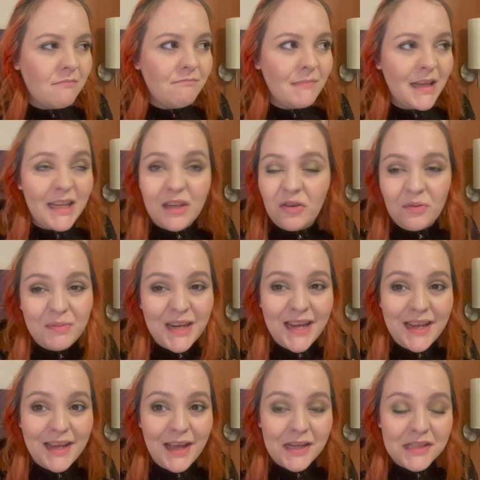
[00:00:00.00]
didn't update
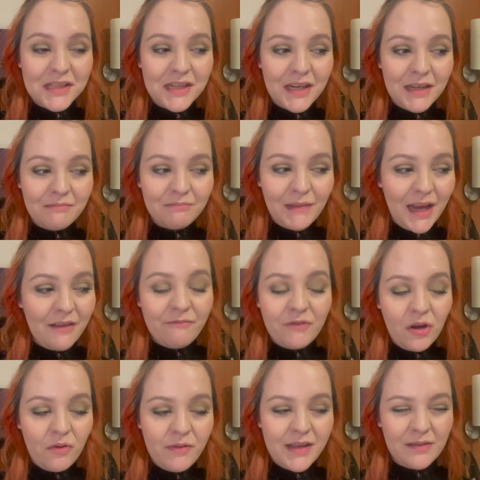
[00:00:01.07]
it yesterday. I have
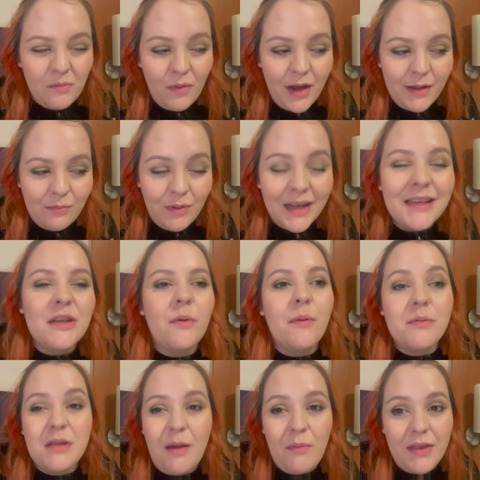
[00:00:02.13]
no reason why. Well, I do. I
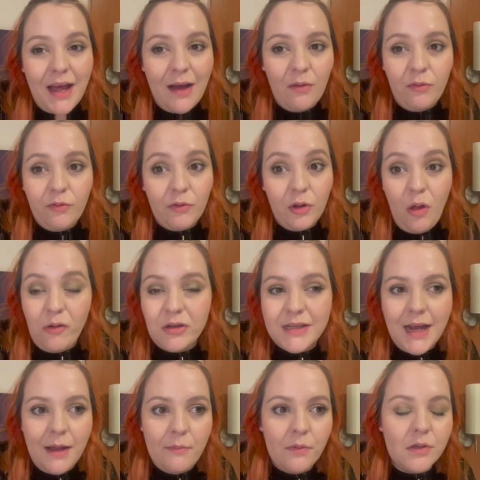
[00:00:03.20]
was out of the house for a long
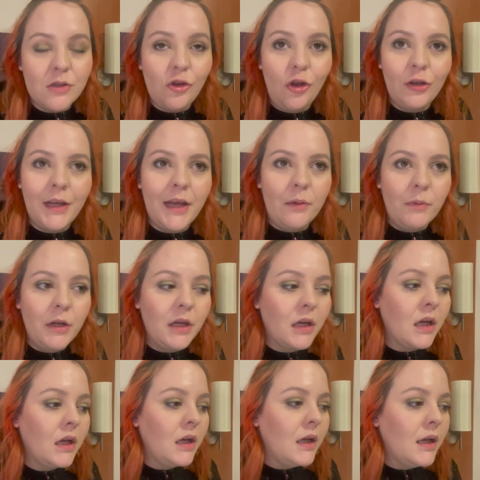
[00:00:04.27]
time. It was a long day at work.
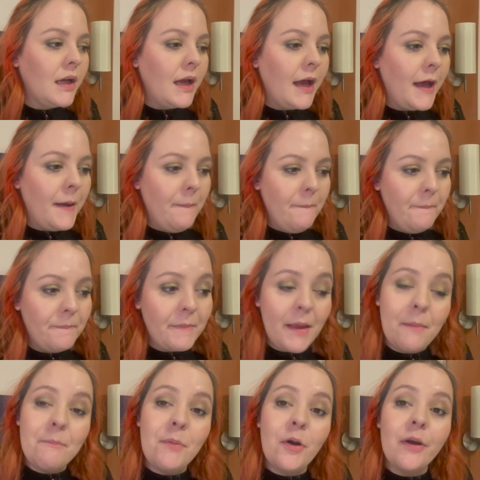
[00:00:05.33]

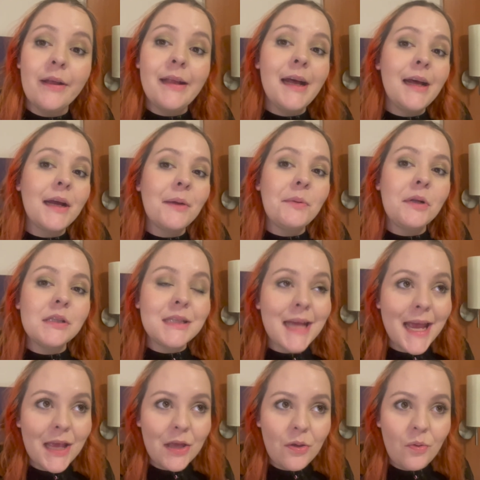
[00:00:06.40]
But yeah, I will
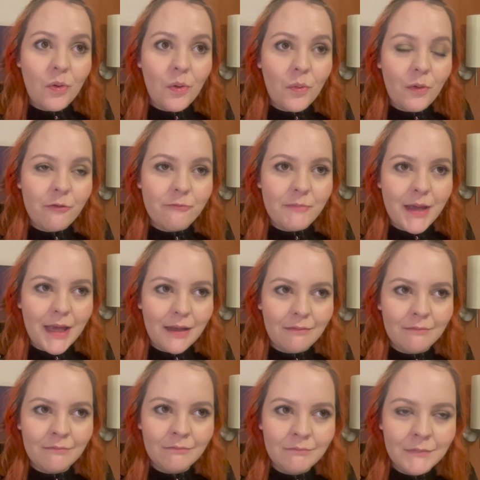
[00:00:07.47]
take you with me
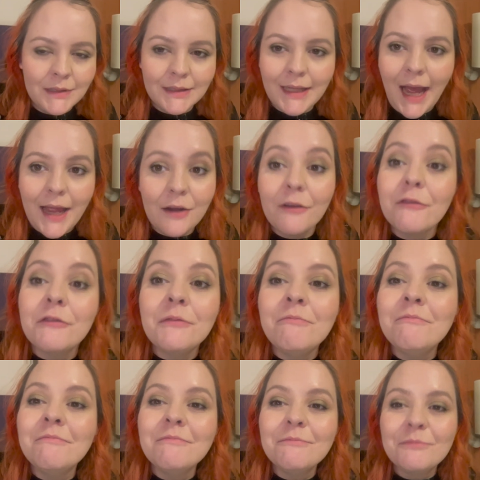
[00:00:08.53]
kind of
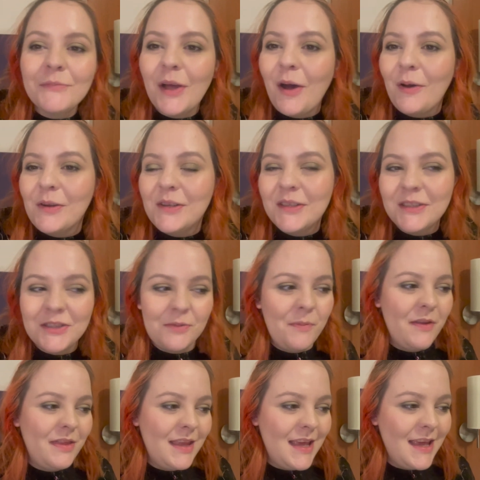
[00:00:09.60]
on some
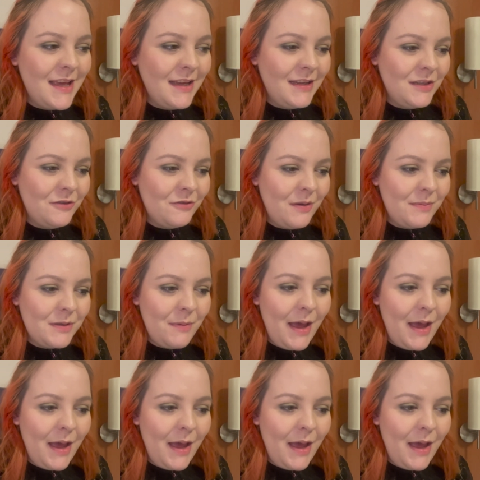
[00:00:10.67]
of the trips that we